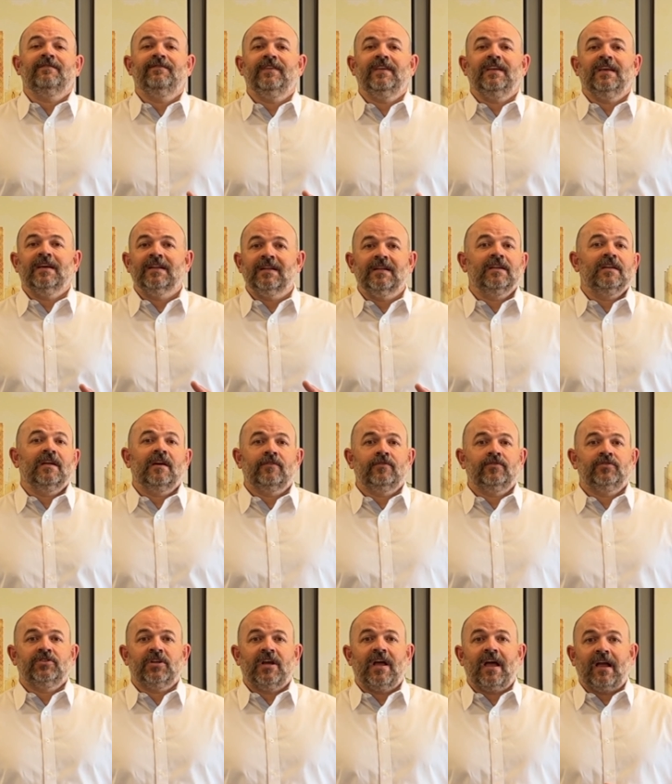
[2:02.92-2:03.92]
fee and another
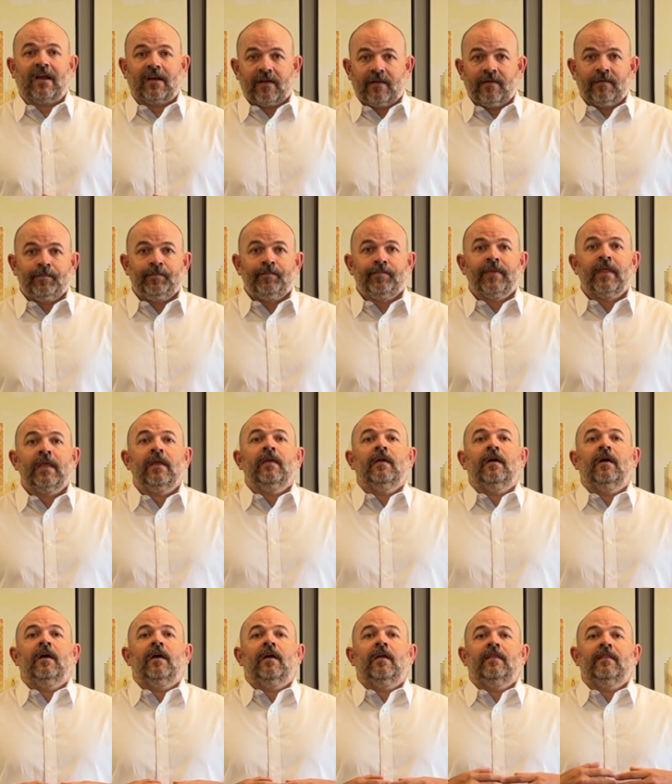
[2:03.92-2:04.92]
check.
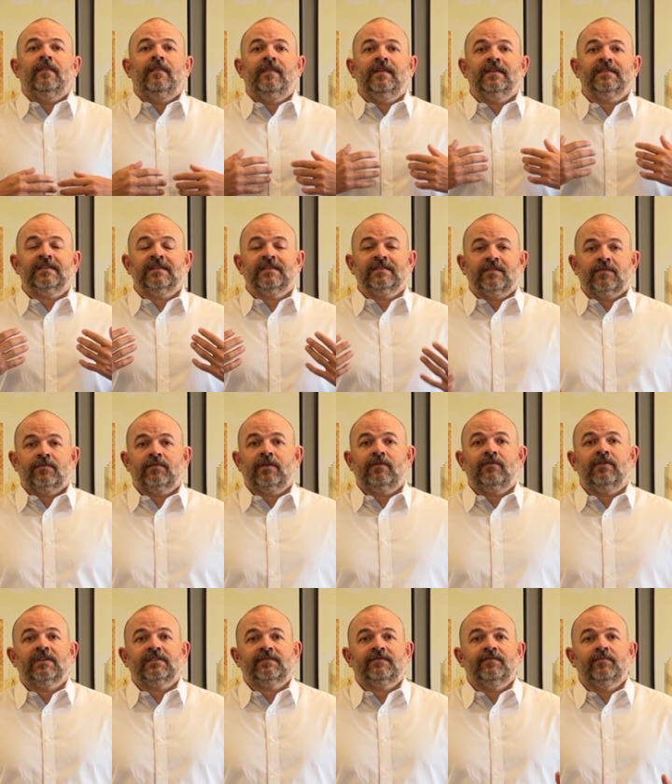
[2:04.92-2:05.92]
Uh, this is a
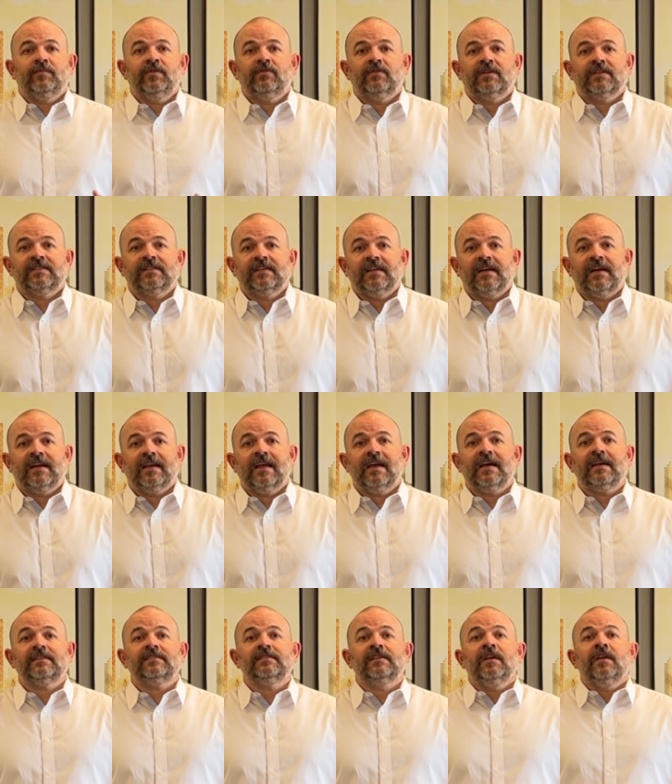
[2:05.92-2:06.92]
request from
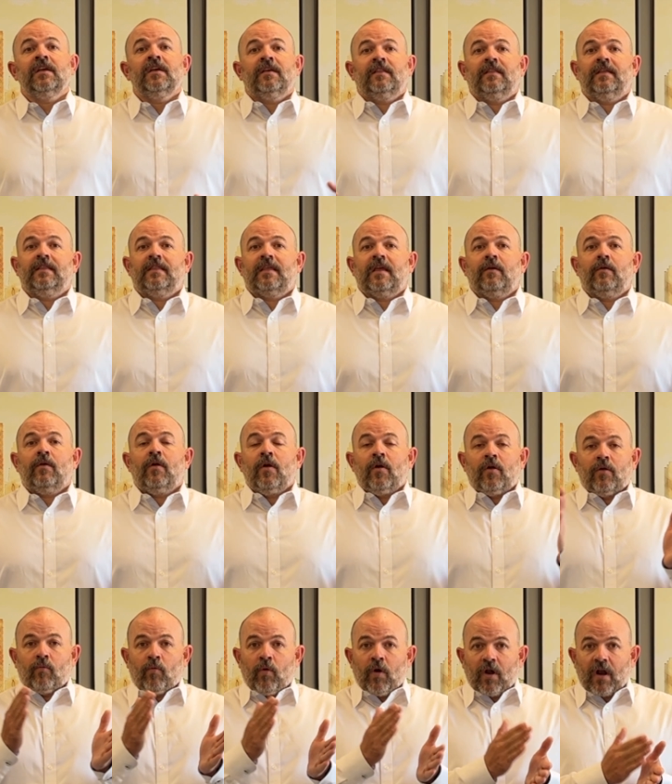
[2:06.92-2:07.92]
USCIS that they
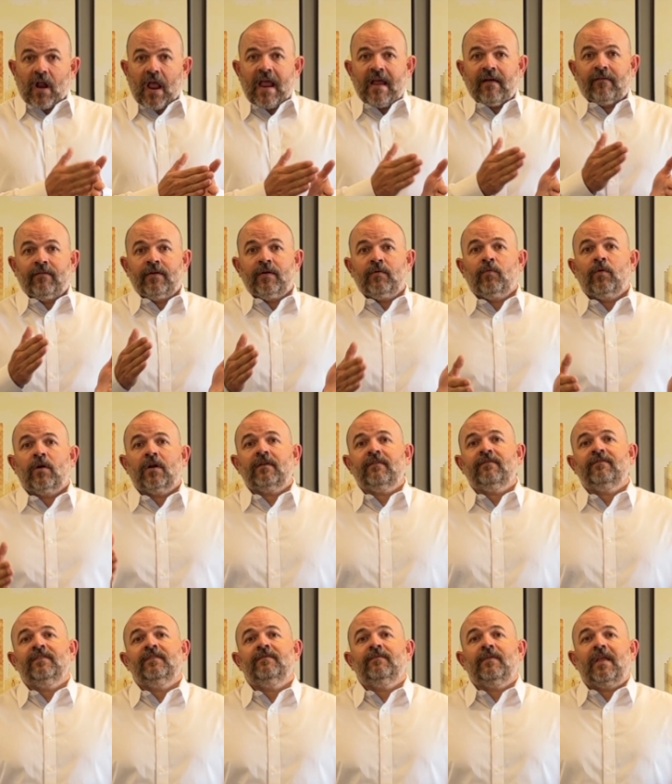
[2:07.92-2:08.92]
want every one
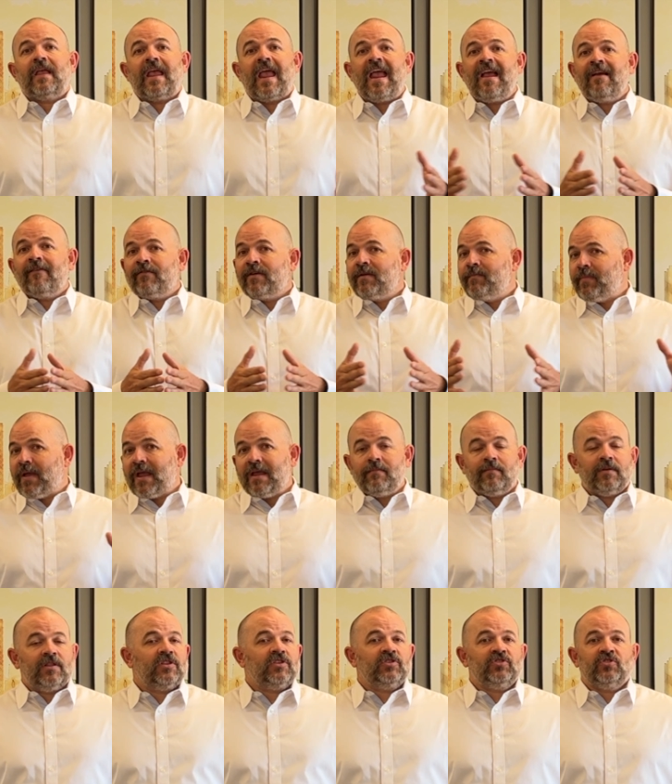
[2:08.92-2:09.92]
of the, every
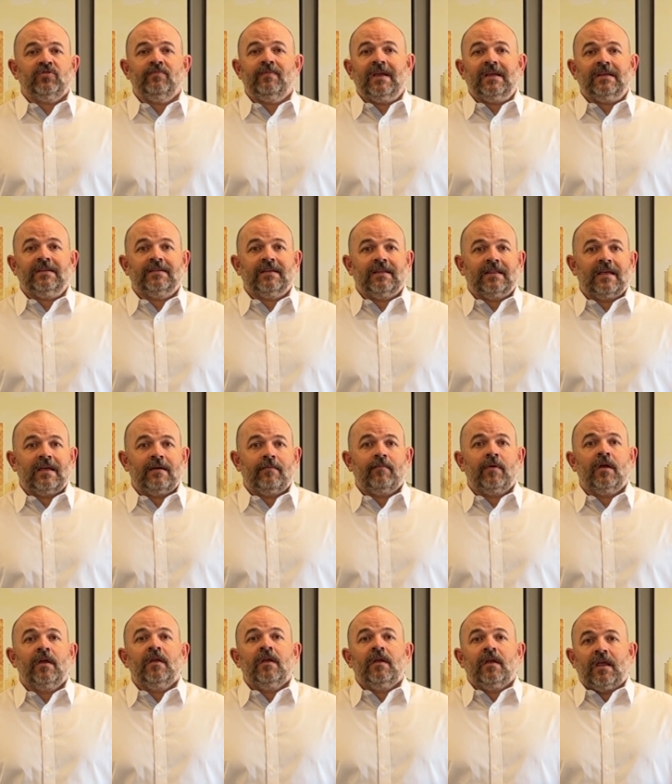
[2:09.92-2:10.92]
payment that you make to them
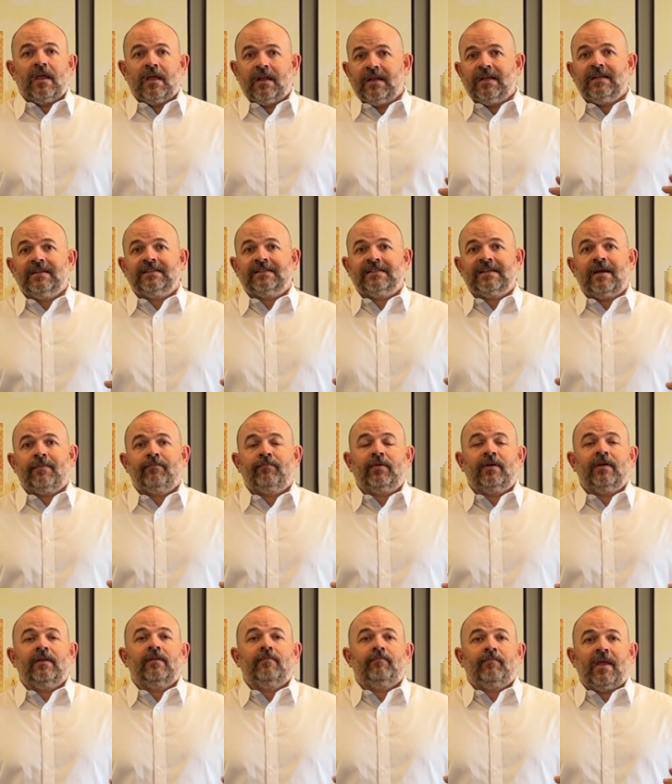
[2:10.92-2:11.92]
in a
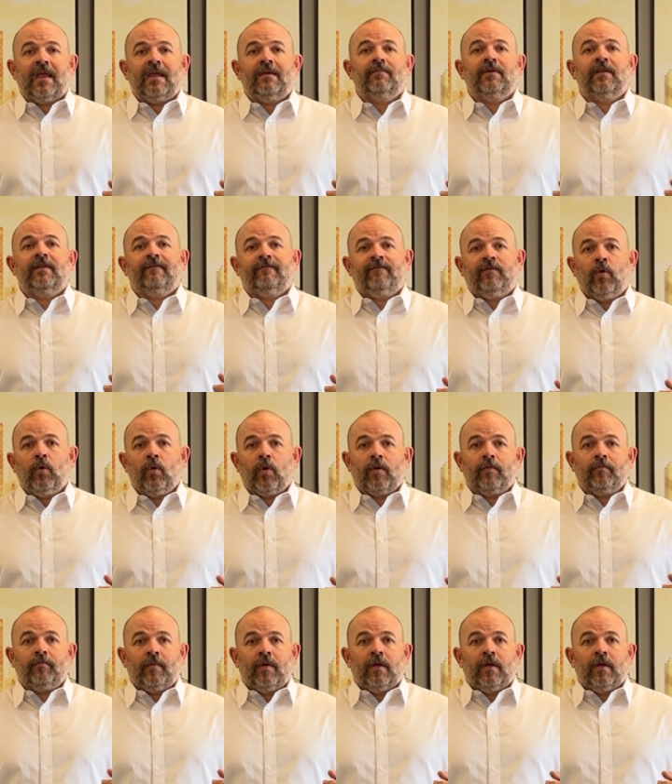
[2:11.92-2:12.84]
separate payment form.